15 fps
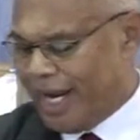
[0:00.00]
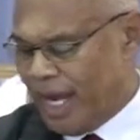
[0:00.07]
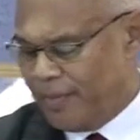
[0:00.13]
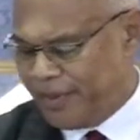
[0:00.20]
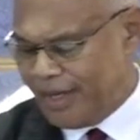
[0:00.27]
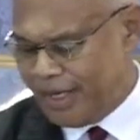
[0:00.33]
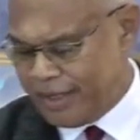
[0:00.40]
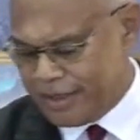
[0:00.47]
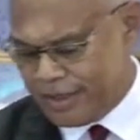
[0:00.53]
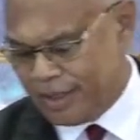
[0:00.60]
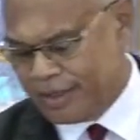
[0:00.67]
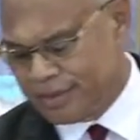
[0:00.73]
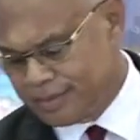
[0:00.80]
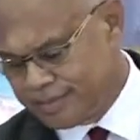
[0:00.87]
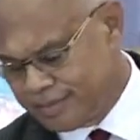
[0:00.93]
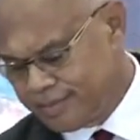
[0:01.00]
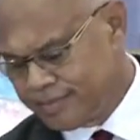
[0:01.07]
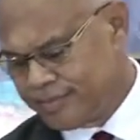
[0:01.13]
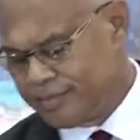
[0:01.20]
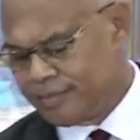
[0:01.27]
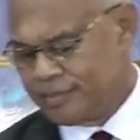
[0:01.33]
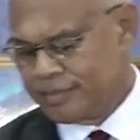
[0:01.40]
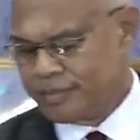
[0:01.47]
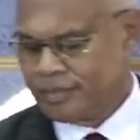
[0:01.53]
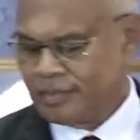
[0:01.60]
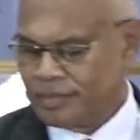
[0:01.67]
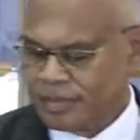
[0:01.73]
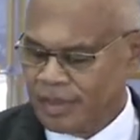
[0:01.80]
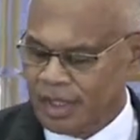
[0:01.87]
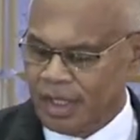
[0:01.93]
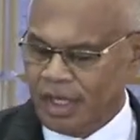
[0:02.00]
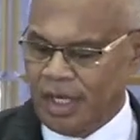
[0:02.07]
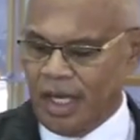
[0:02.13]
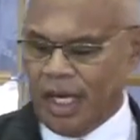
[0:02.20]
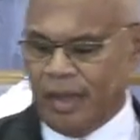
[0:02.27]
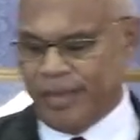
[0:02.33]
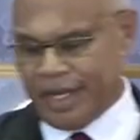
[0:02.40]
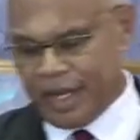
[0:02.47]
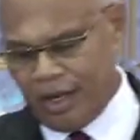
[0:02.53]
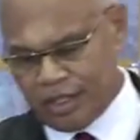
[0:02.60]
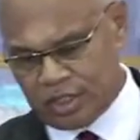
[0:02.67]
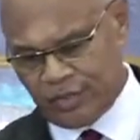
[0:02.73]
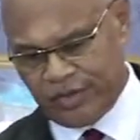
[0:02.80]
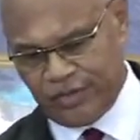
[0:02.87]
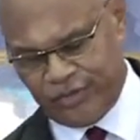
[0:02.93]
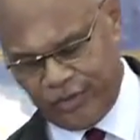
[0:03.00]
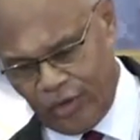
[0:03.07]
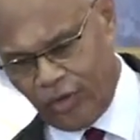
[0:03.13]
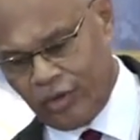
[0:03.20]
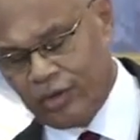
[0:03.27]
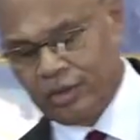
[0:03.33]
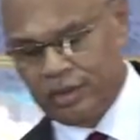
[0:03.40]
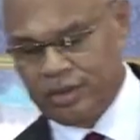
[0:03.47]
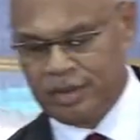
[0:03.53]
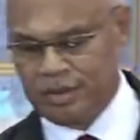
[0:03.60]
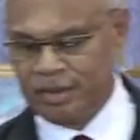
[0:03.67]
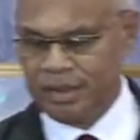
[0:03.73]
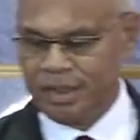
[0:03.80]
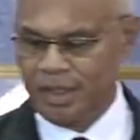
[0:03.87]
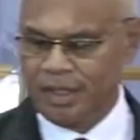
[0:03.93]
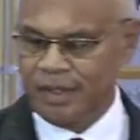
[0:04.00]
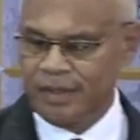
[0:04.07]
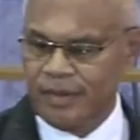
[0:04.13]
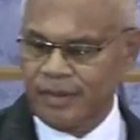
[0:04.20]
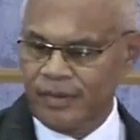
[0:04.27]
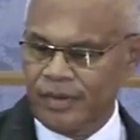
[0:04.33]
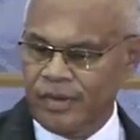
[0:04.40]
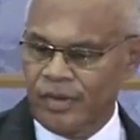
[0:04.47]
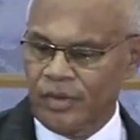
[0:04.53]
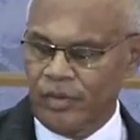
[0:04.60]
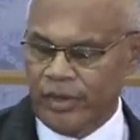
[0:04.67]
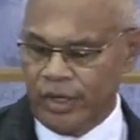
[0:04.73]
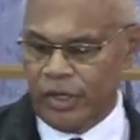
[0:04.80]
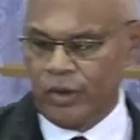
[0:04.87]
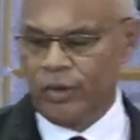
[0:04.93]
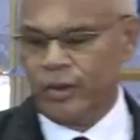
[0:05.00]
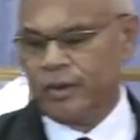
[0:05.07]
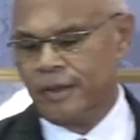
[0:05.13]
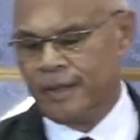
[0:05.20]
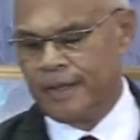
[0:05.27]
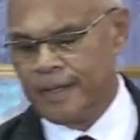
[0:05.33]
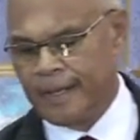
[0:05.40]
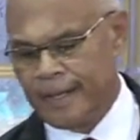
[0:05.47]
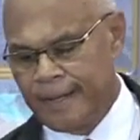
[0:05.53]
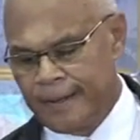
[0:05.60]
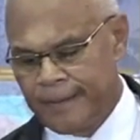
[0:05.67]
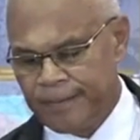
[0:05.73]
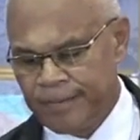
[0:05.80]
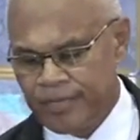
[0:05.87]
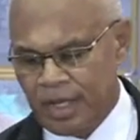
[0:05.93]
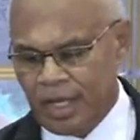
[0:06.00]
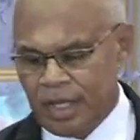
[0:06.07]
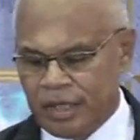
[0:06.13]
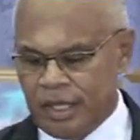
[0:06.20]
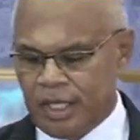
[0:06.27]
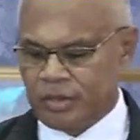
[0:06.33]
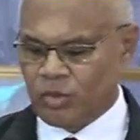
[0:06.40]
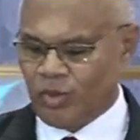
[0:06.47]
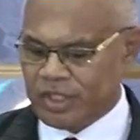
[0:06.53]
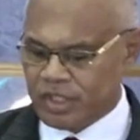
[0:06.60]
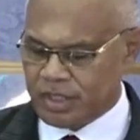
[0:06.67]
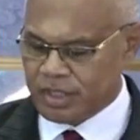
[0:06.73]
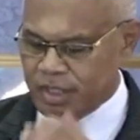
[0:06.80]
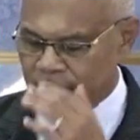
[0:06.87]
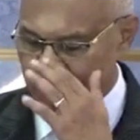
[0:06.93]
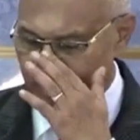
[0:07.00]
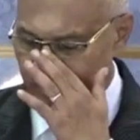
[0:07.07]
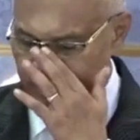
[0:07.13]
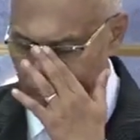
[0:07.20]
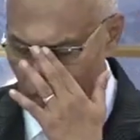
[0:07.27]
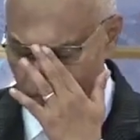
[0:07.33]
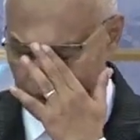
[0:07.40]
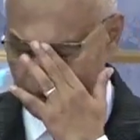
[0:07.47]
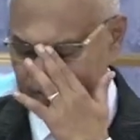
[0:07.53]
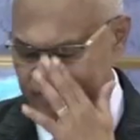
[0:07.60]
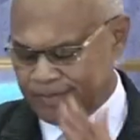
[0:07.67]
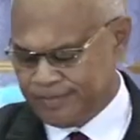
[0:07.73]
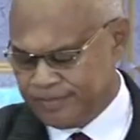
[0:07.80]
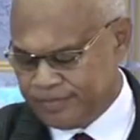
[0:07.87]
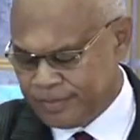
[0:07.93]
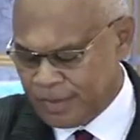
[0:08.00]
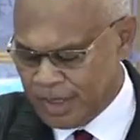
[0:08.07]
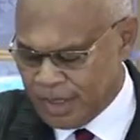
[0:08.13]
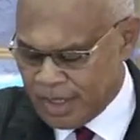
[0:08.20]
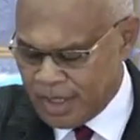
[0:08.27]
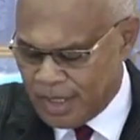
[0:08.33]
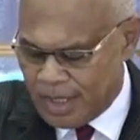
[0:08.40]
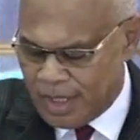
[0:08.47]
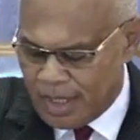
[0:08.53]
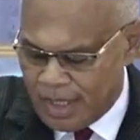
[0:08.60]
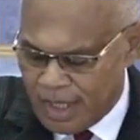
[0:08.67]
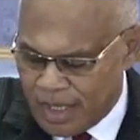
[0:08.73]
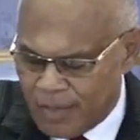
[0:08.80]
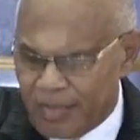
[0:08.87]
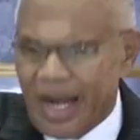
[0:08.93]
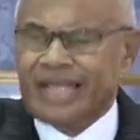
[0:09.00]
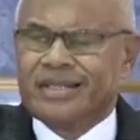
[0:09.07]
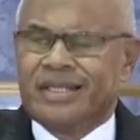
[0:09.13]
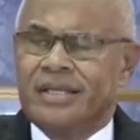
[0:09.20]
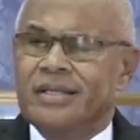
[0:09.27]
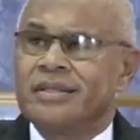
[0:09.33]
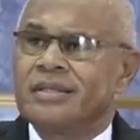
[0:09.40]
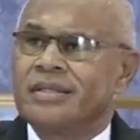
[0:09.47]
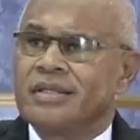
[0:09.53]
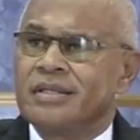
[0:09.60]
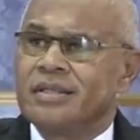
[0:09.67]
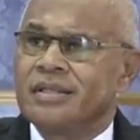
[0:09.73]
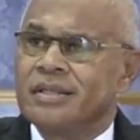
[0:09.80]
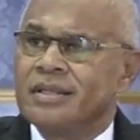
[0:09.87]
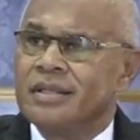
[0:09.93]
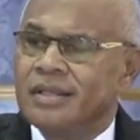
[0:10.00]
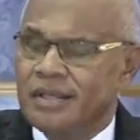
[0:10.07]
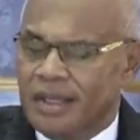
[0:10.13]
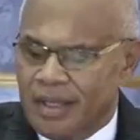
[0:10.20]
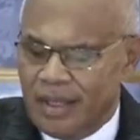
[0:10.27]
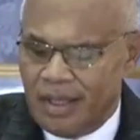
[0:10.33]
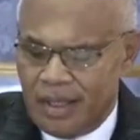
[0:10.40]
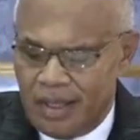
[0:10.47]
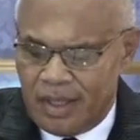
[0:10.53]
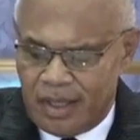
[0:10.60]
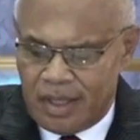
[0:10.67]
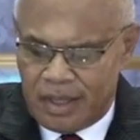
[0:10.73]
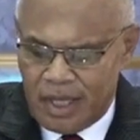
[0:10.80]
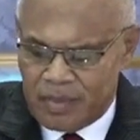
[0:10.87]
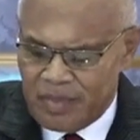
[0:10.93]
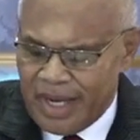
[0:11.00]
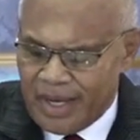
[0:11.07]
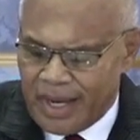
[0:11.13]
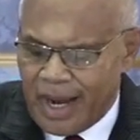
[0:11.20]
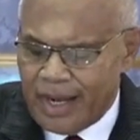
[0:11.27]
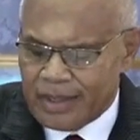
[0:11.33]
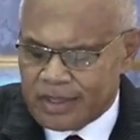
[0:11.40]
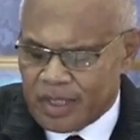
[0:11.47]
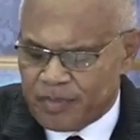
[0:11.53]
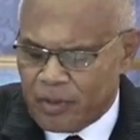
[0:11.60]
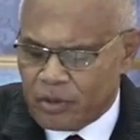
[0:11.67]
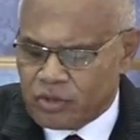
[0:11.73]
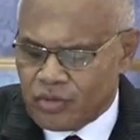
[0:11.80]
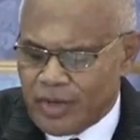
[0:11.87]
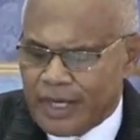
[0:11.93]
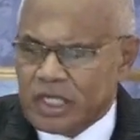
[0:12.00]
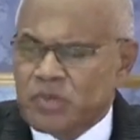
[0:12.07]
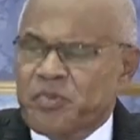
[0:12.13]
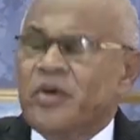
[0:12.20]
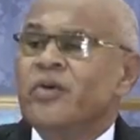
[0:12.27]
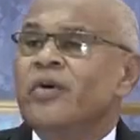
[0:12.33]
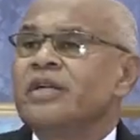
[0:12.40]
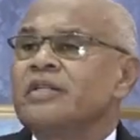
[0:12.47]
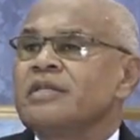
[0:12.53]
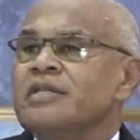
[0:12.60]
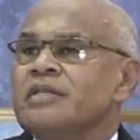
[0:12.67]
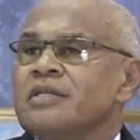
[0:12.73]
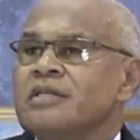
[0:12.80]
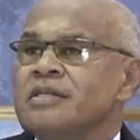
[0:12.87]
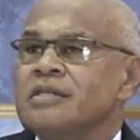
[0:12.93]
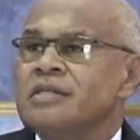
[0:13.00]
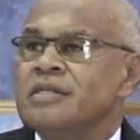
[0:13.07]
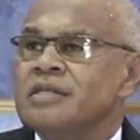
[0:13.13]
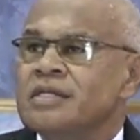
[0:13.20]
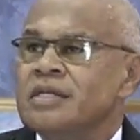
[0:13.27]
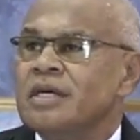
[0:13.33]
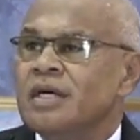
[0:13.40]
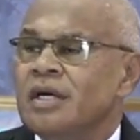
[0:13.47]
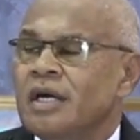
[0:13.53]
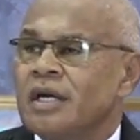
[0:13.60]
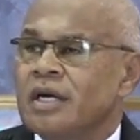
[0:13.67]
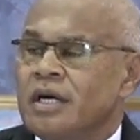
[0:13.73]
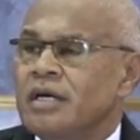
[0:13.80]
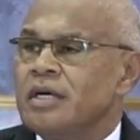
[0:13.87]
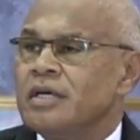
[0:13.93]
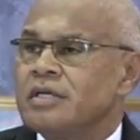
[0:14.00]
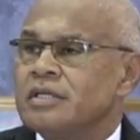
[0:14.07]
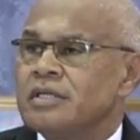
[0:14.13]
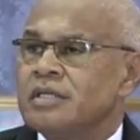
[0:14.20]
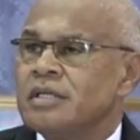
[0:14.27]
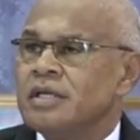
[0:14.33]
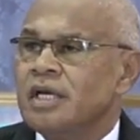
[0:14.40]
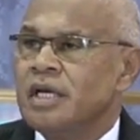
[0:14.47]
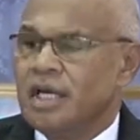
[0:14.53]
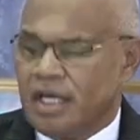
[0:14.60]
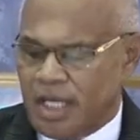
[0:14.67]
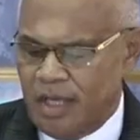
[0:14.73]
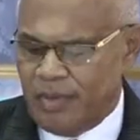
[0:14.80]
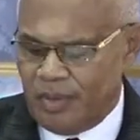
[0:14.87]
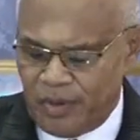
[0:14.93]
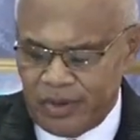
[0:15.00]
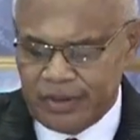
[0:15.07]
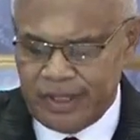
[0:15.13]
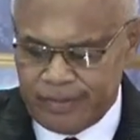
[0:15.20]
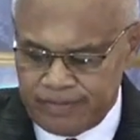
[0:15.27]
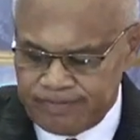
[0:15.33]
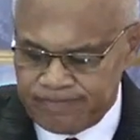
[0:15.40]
happened later on? And because of the fall, we know that was broken. The blessings that mankind supposed to experience, curse, came upon them.